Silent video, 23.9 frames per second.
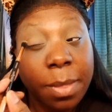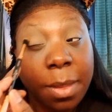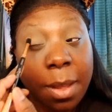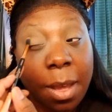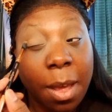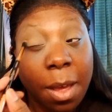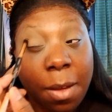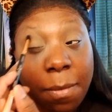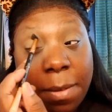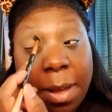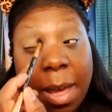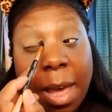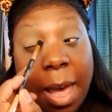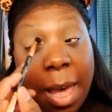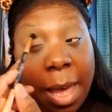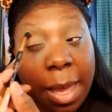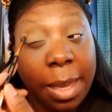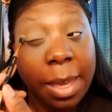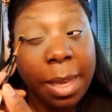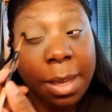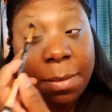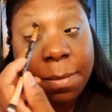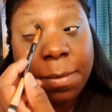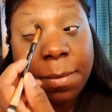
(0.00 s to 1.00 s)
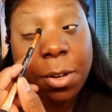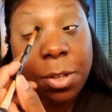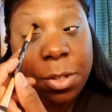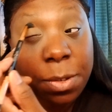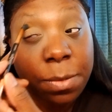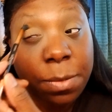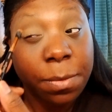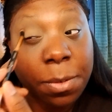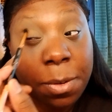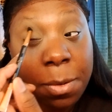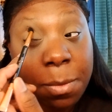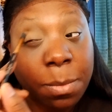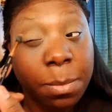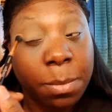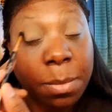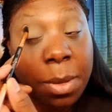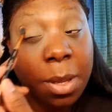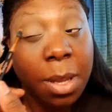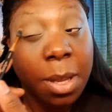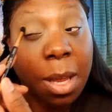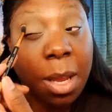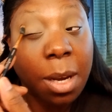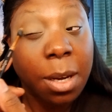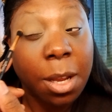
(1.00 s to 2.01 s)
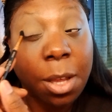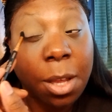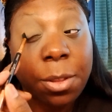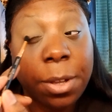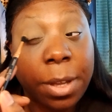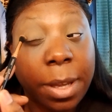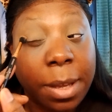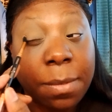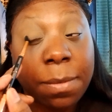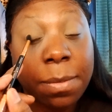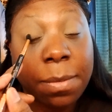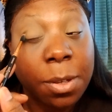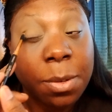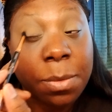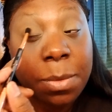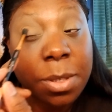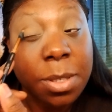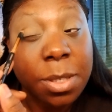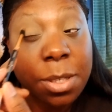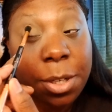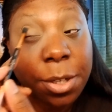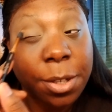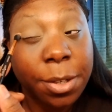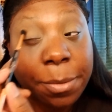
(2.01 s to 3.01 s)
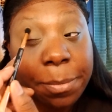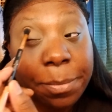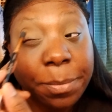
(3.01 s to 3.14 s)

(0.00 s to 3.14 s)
of a high-end version from another influencer.